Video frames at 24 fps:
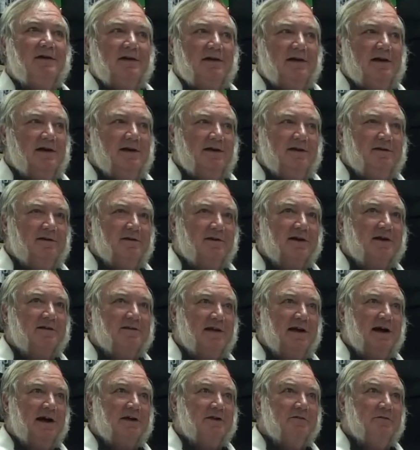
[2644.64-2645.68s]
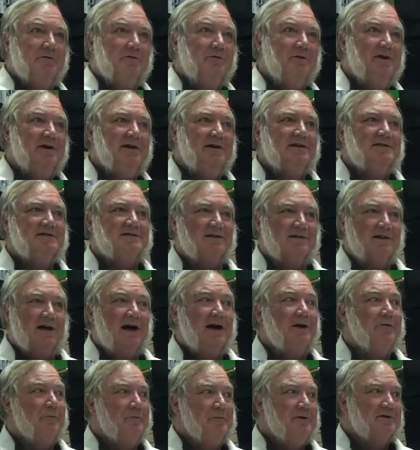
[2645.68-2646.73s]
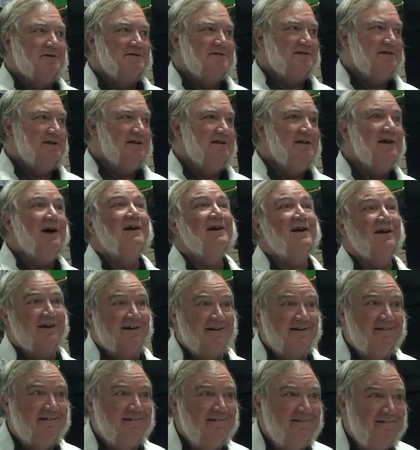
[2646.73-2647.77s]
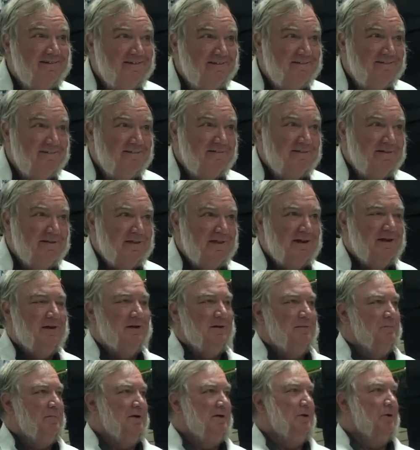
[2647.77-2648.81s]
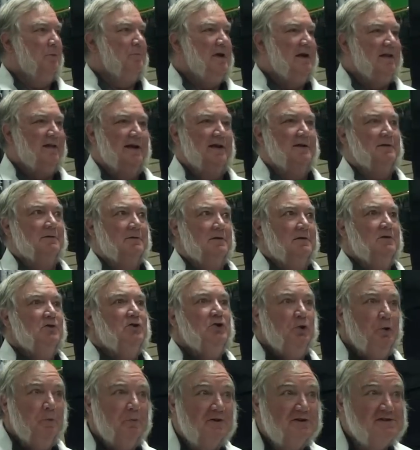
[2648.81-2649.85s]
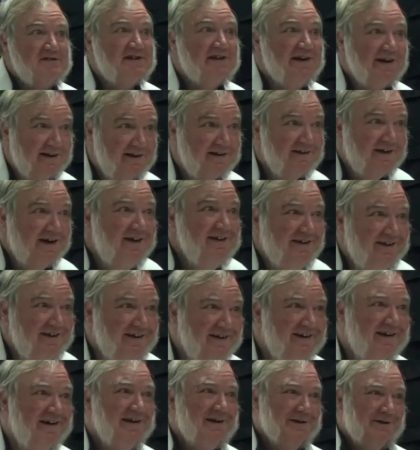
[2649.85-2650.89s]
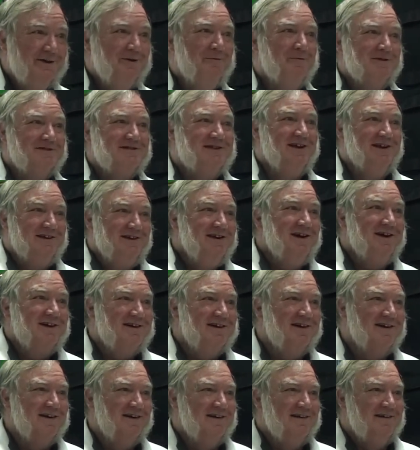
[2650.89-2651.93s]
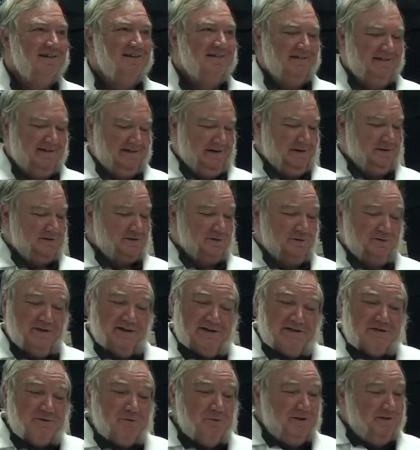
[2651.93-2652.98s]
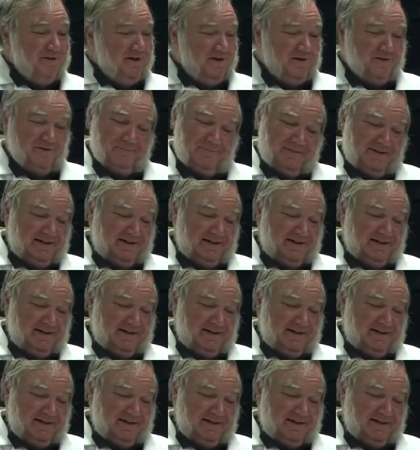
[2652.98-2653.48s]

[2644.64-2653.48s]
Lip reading: and look at the active ingredients, a lot of them you'll see Yucca. But you'll be like 2%, 2% Yucca. So this one though,